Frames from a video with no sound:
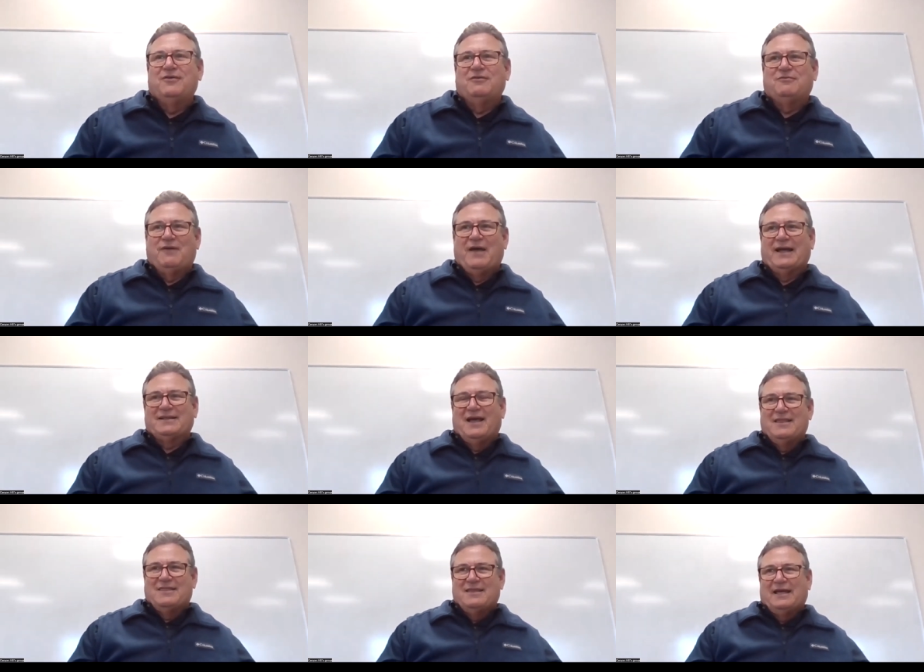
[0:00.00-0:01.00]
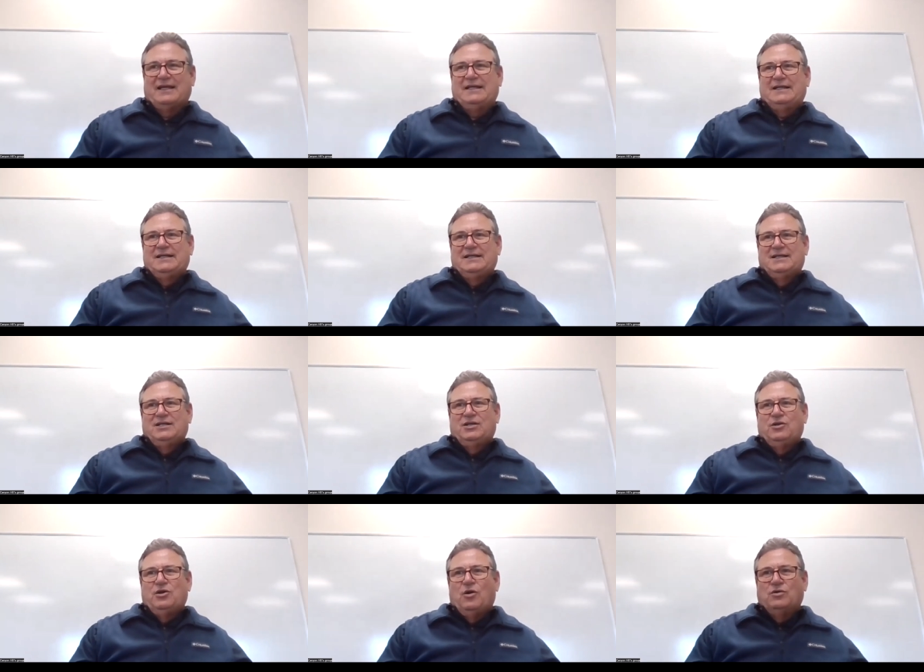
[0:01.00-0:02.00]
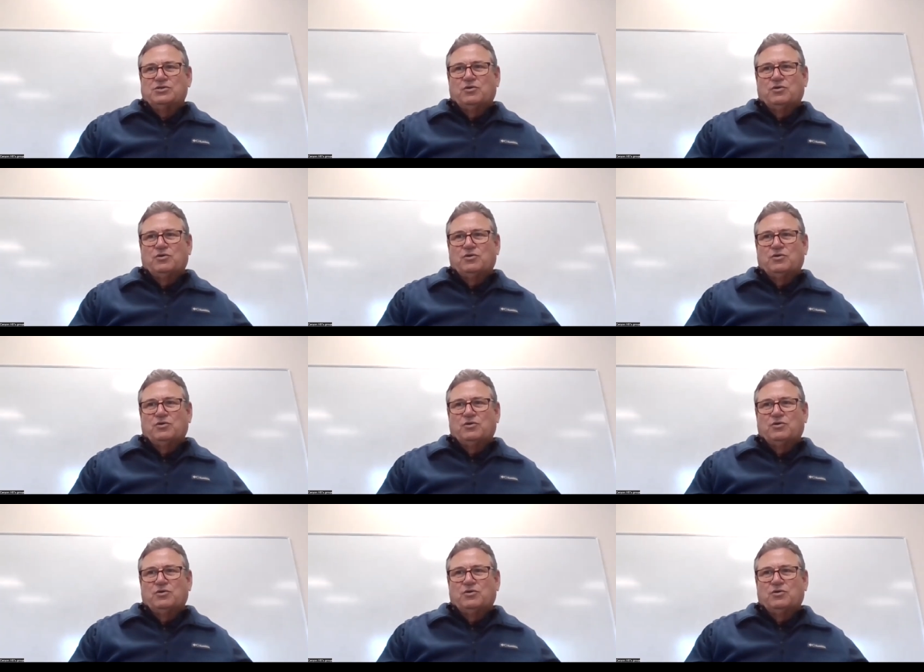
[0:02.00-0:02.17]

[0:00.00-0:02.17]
In fact, I think, you know,